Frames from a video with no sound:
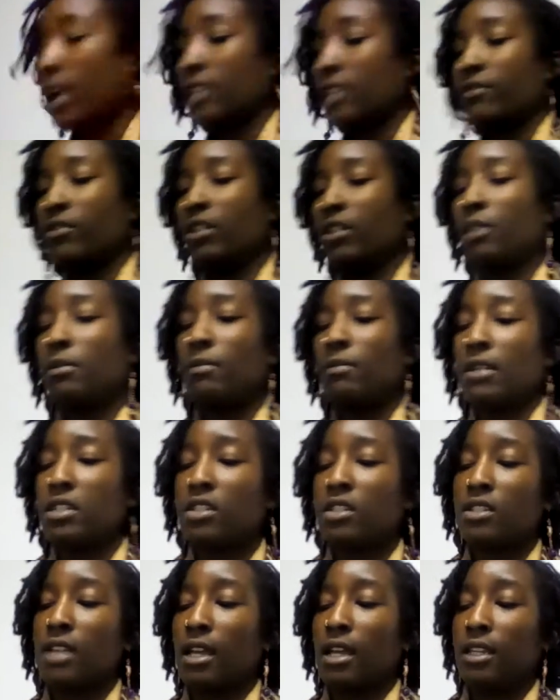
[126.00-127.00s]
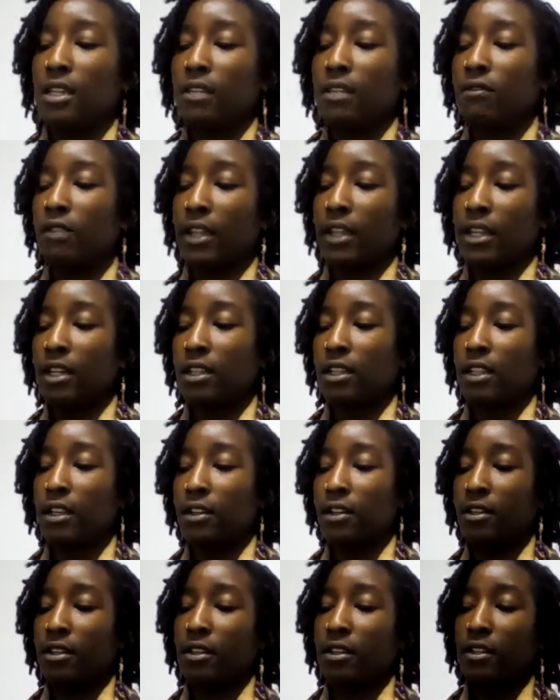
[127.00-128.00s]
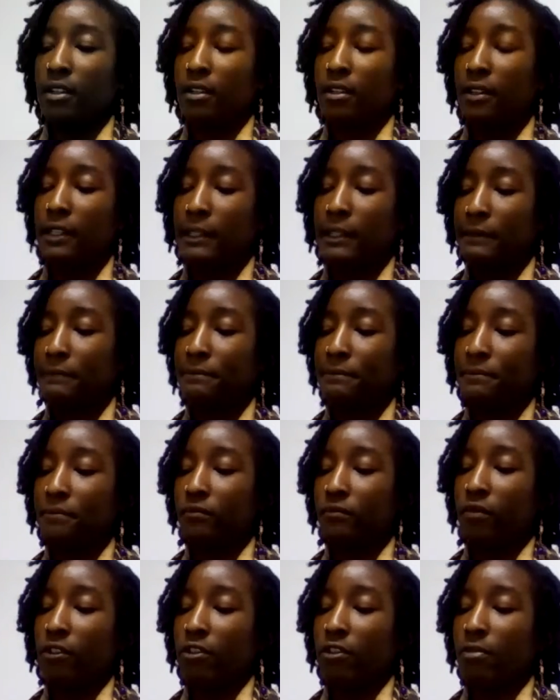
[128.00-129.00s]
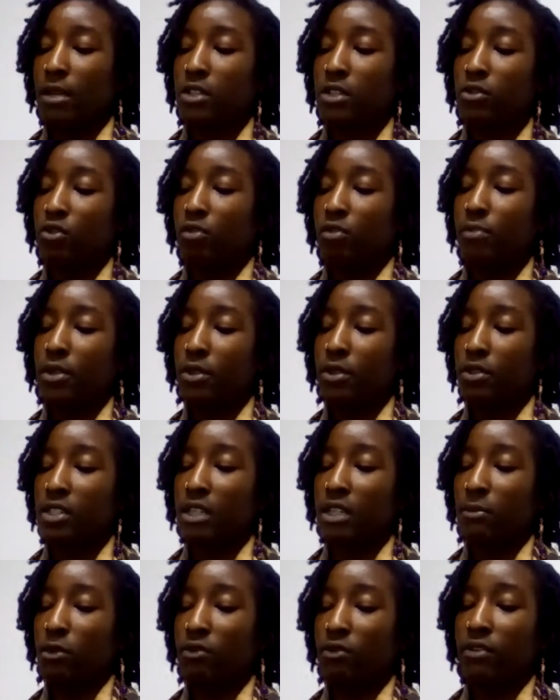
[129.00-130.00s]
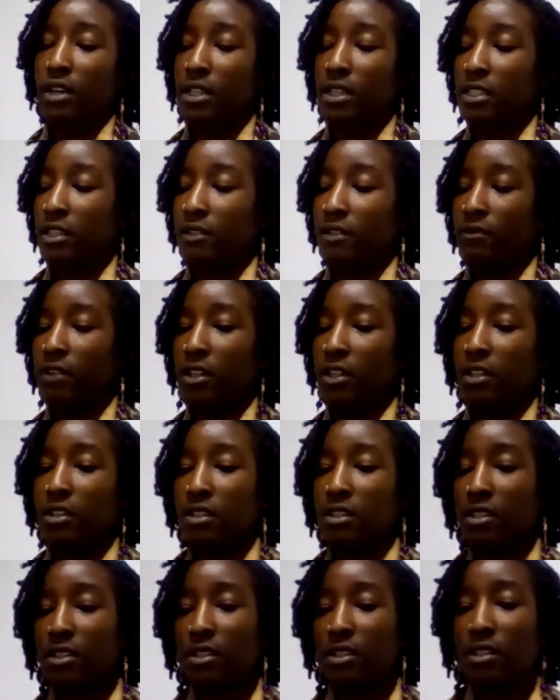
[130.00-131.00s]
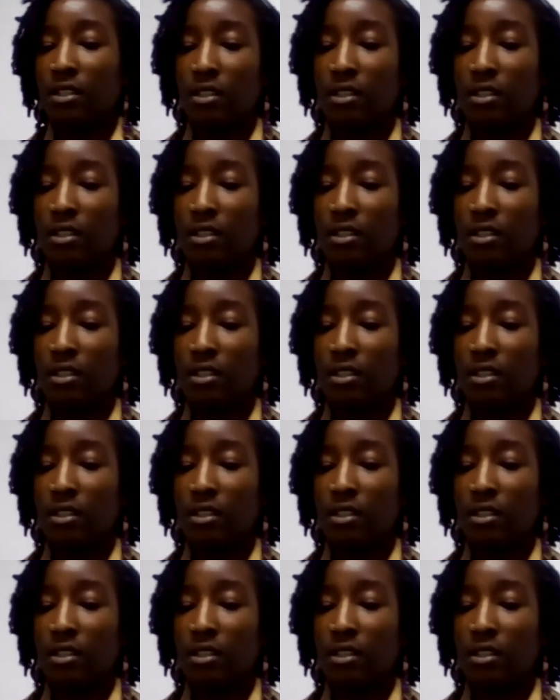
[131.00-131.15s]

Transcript: Ask for you give me messages on love, light, and clarity. For my Scorpio, Sun, Moon, Rising, and Venus.